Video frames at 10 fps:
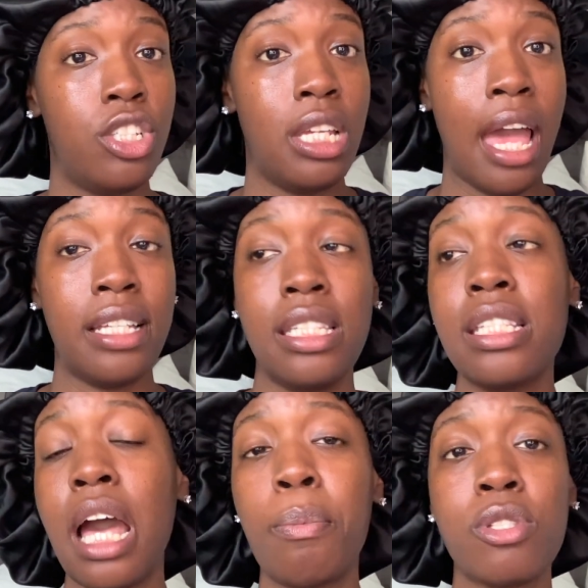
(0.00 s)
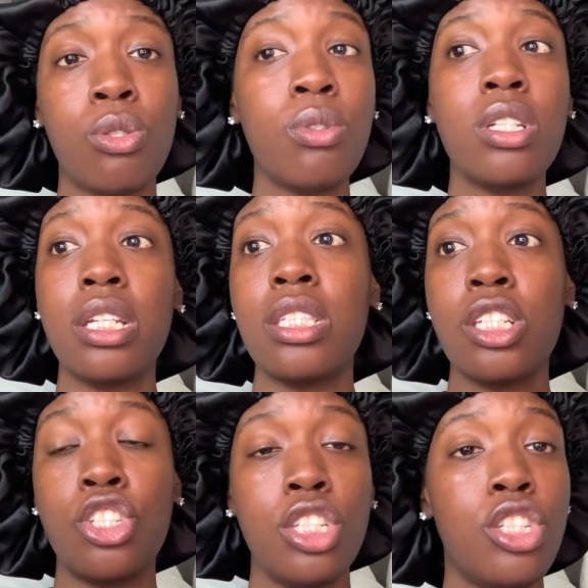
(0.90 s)
She has these opportunities
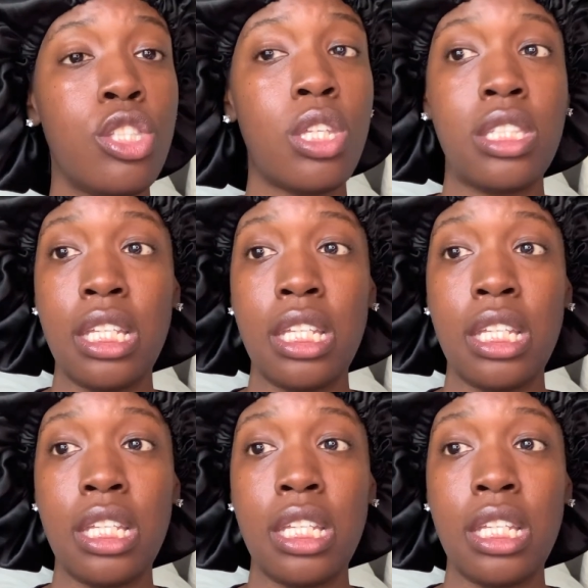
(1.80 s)
and she just